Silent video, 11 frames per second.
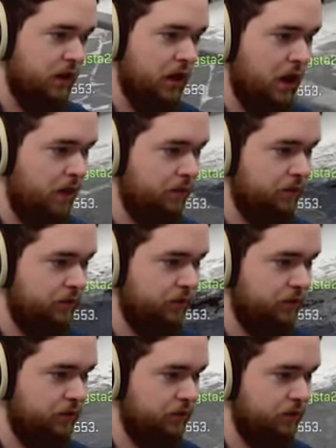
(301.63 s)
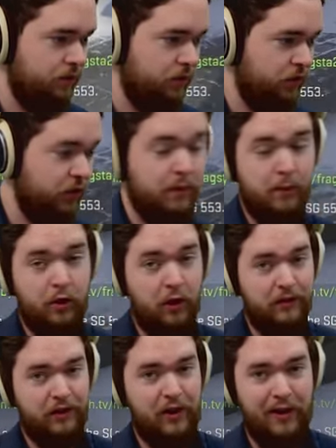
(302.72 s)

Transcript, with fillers: Um, some people call it the